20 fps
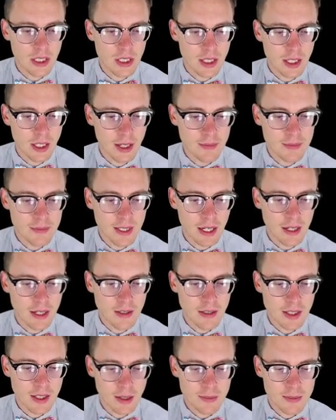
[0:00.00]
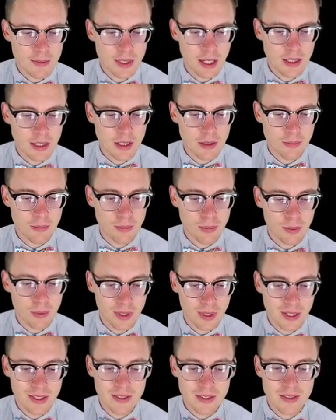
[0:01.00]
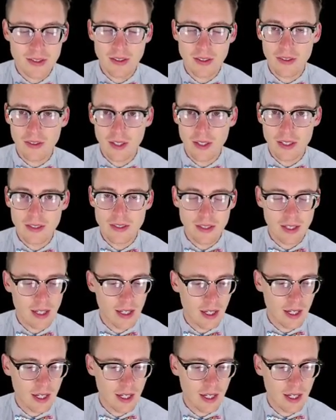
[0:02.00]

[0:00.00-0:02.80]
comes down here, prints this